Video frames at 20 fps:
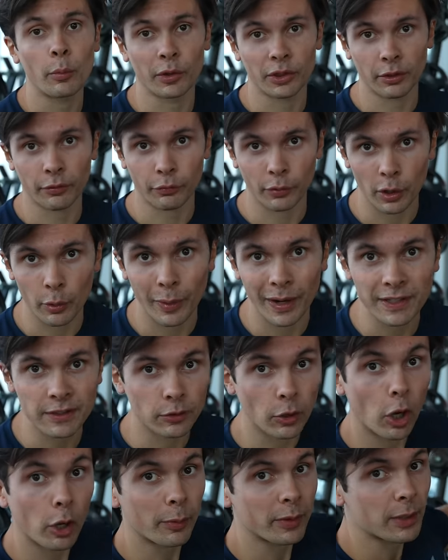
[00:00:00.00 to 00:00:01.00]
with the free weights.
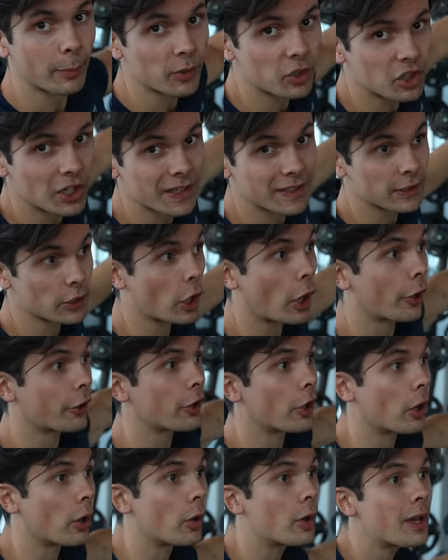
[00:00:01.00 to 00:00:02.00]
They're all with the machines and
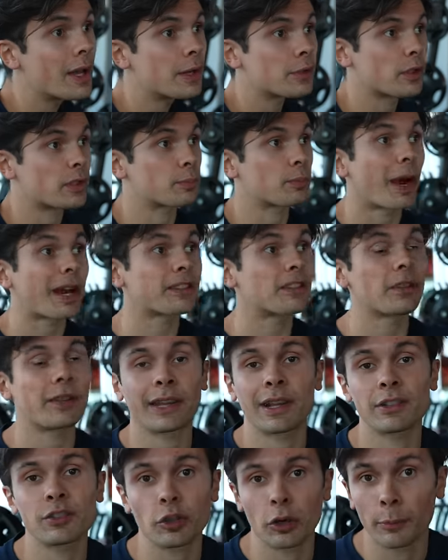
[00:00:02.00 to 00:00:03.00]
cardio. So it's practically
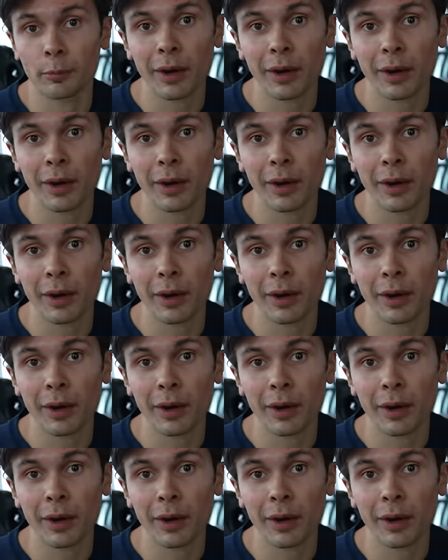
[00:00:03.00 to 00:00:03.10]
like it's your own